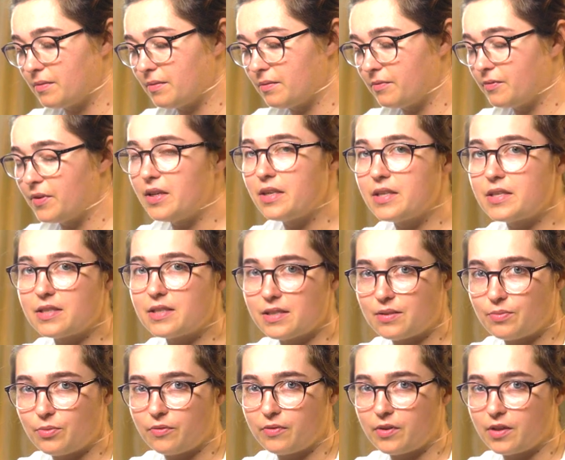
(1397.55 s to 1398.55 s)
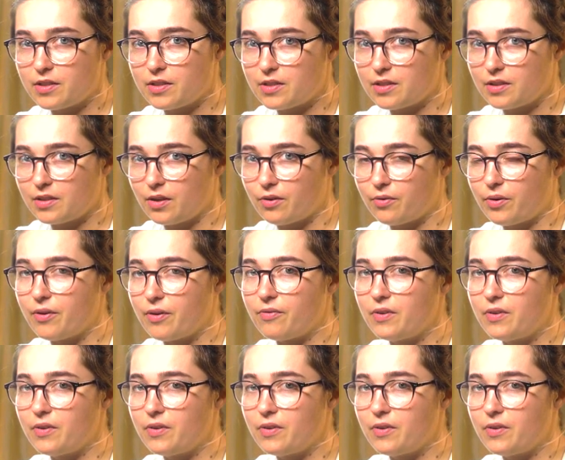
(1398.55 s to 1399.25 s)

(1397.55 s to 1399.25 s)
is moving into Leo, right?